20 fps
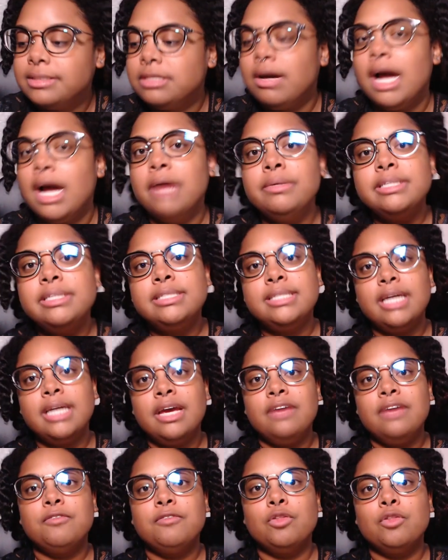so I would
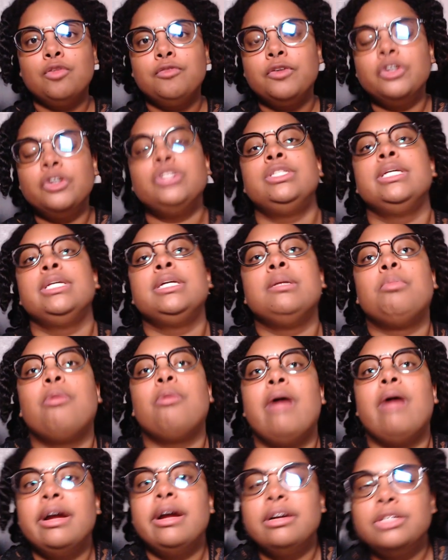say for the first thing to
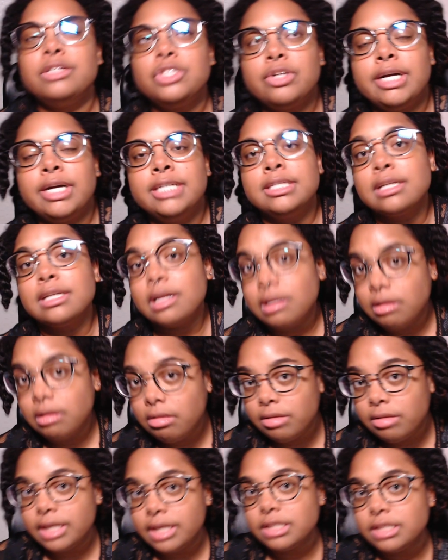prioritize in
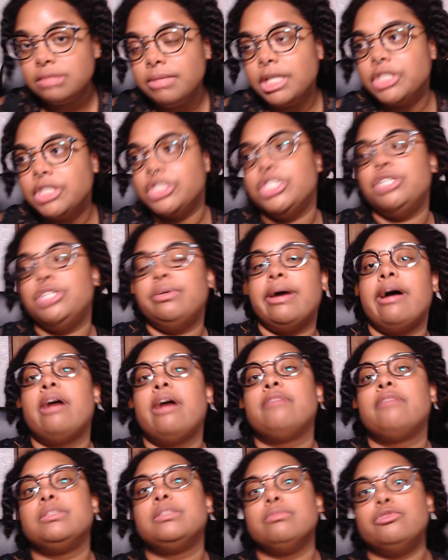clothing is make sure you
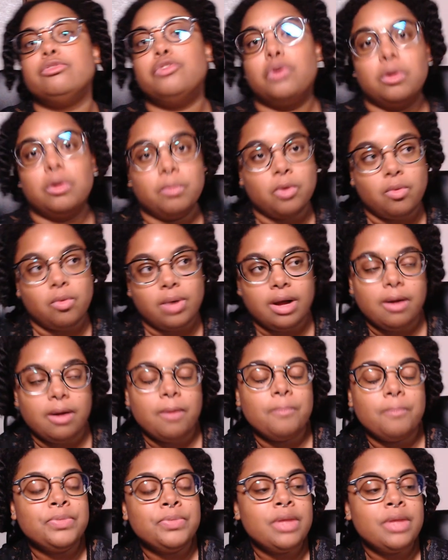have some formal wear.
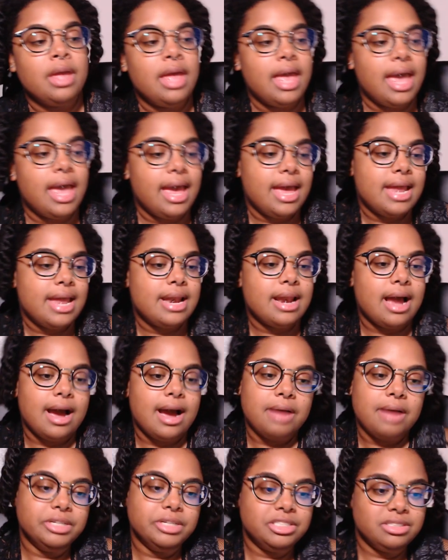And
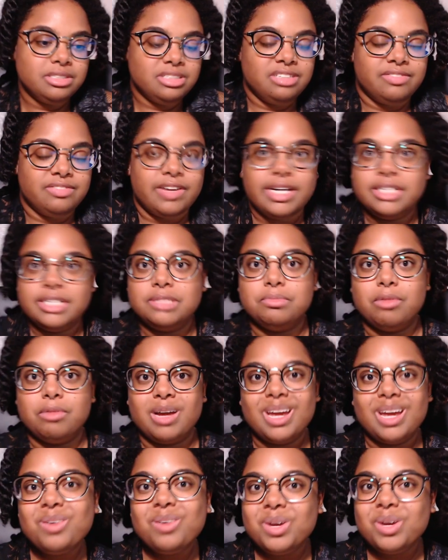I would just advise
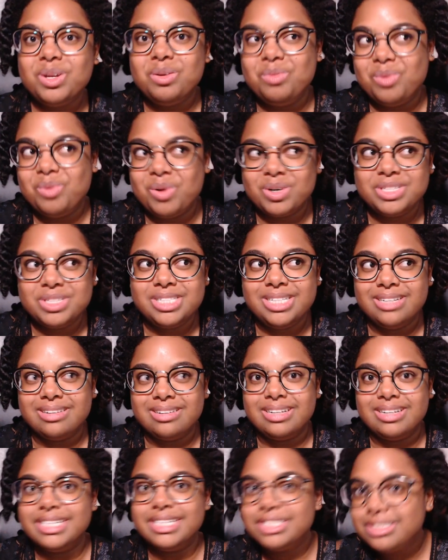bringing what you wore to your
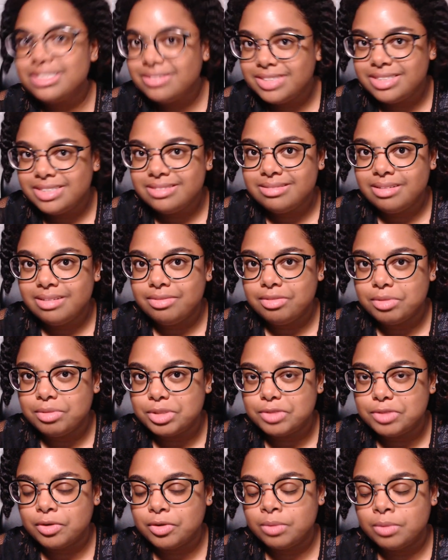interview if it
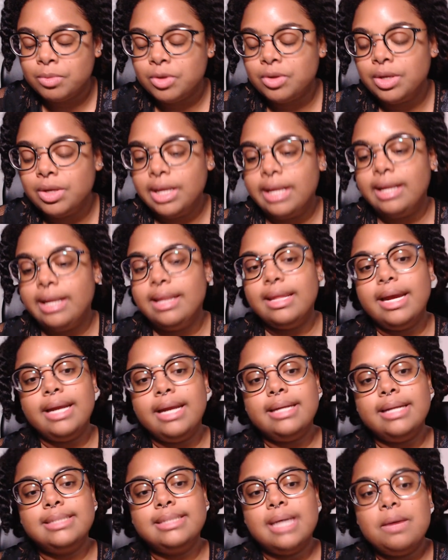was formal.
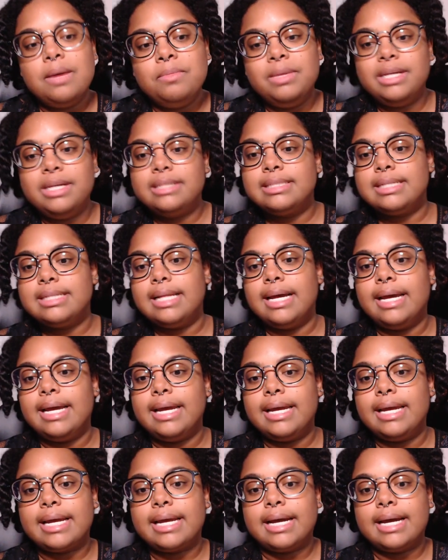Ladies, that means
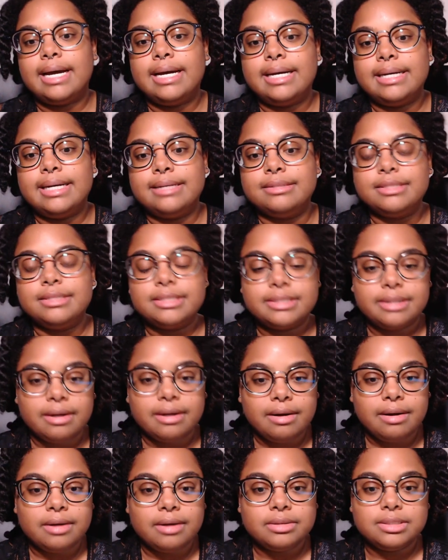like uh,
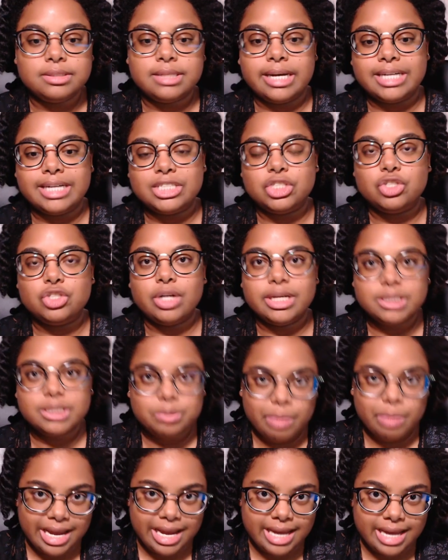skirt slash dress
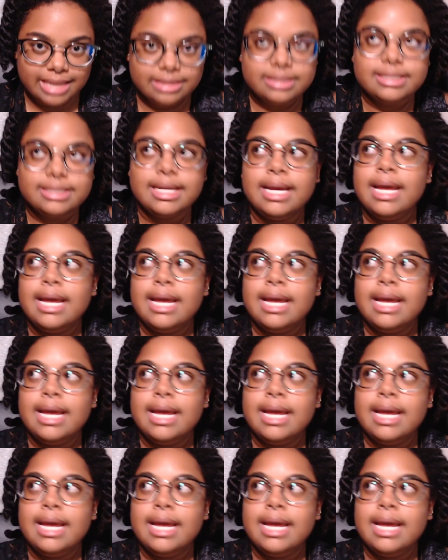pants